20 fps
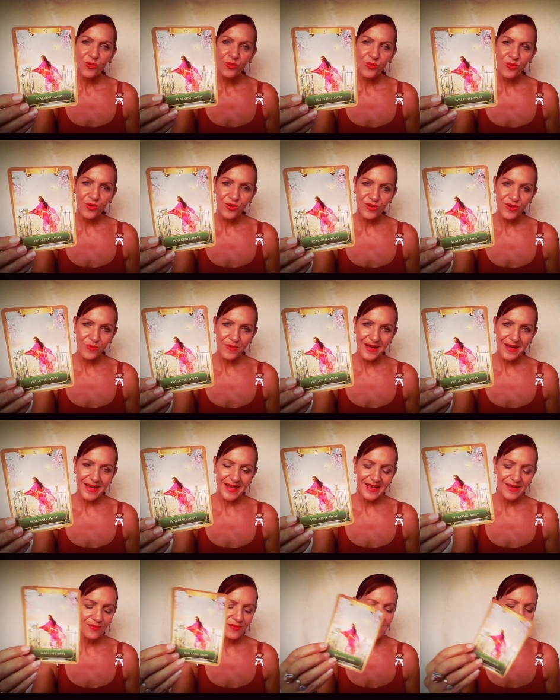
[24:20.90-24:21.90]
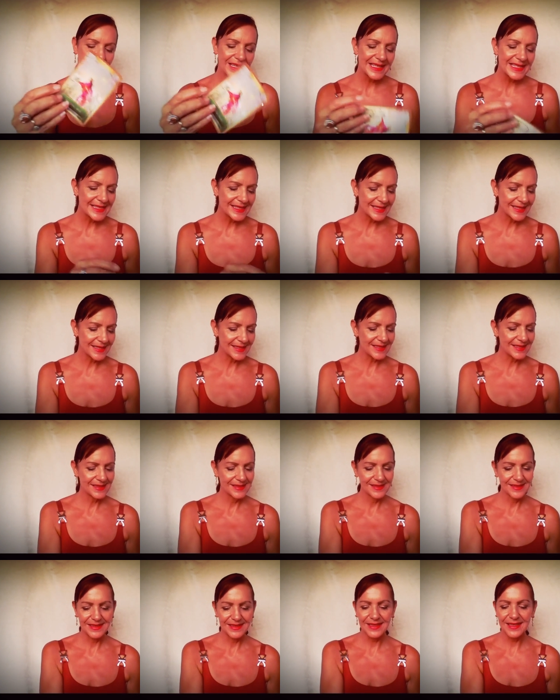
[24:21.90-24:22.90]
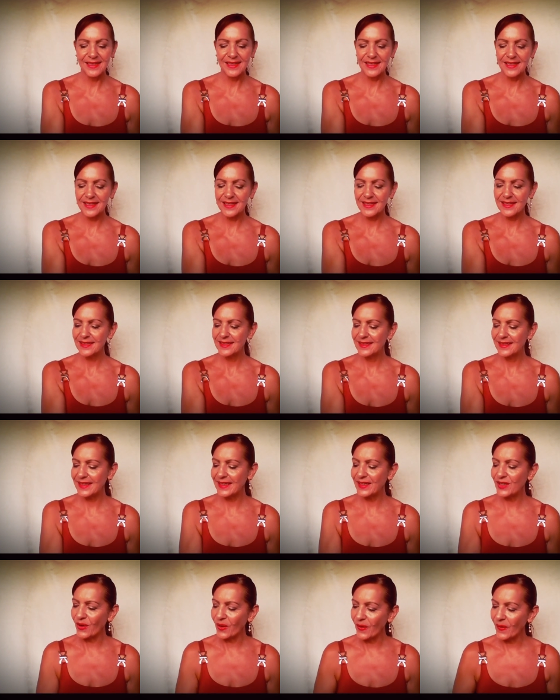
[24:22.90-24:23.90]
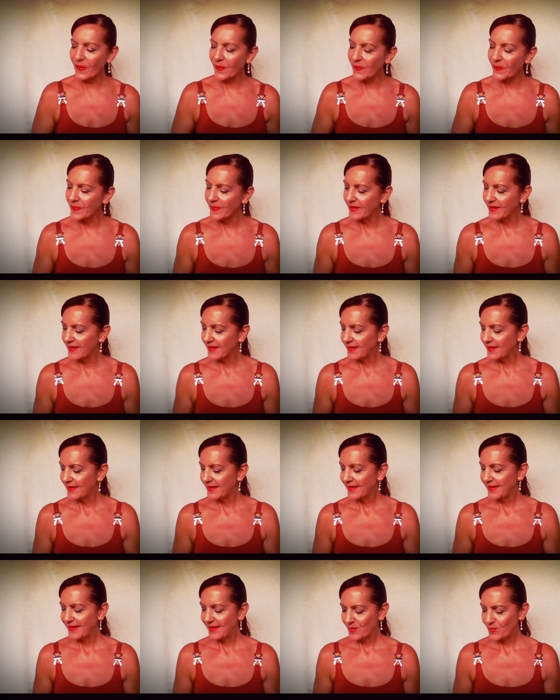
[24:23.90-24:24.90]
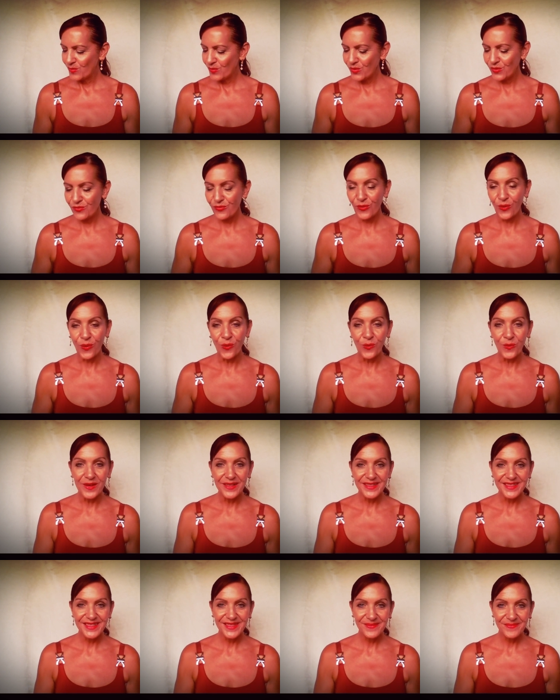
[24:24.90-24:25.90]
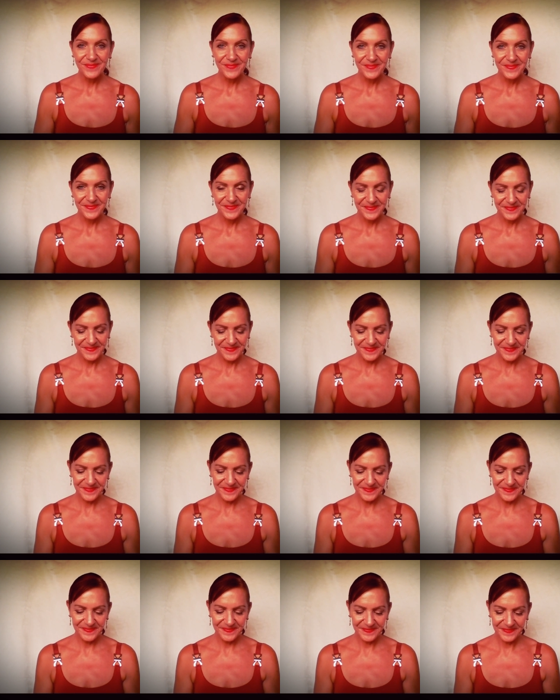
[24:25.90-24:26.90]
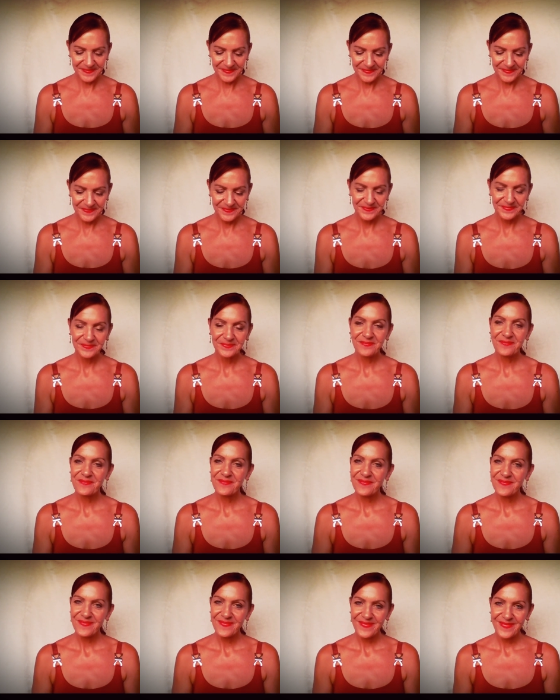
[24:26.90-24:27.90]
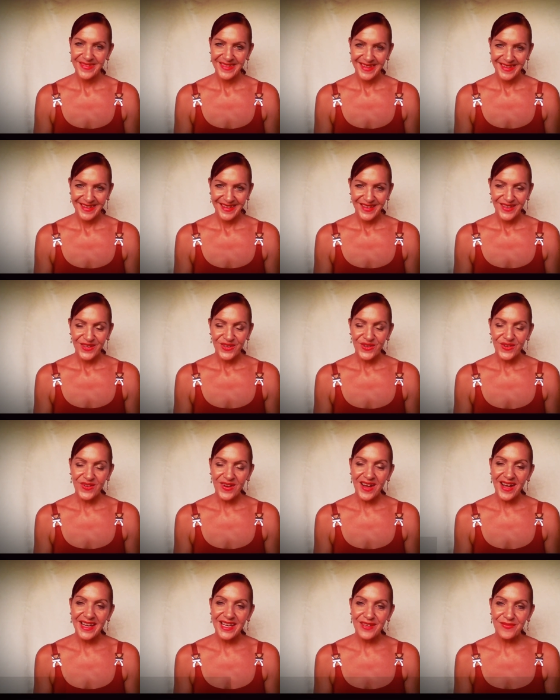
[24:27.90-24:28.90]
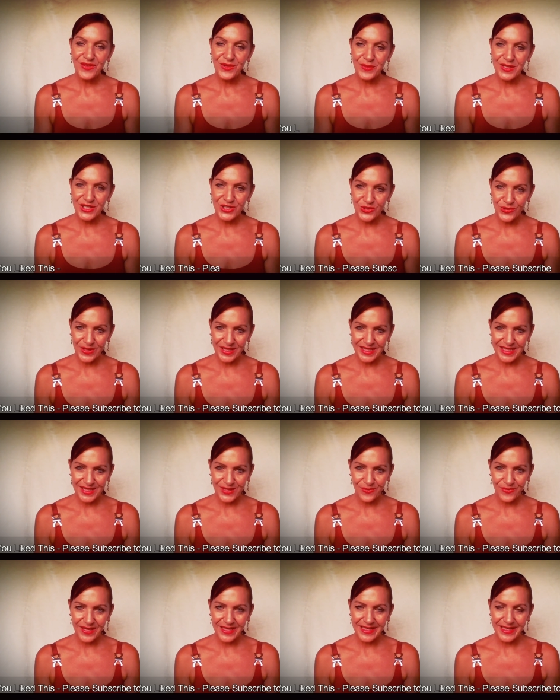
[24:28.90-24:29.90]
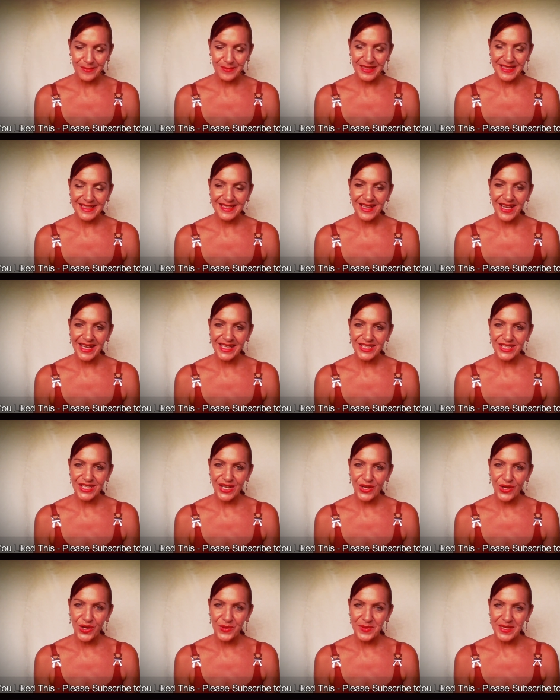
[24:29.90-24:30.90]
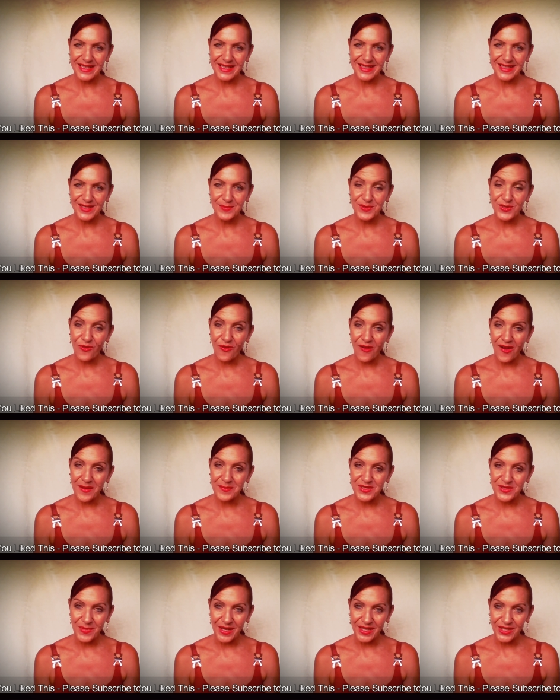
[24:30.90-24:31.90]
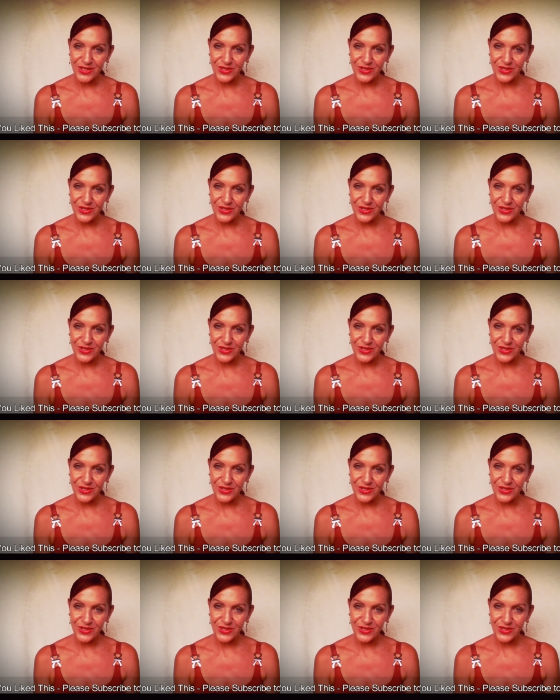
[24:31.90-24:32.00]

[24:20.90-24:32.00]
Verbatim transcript: Walk away, release it. Yeah, let go, move forward. Mm hmm. All right, if you enjoyed this reading, please like, share, comment, subscribe to my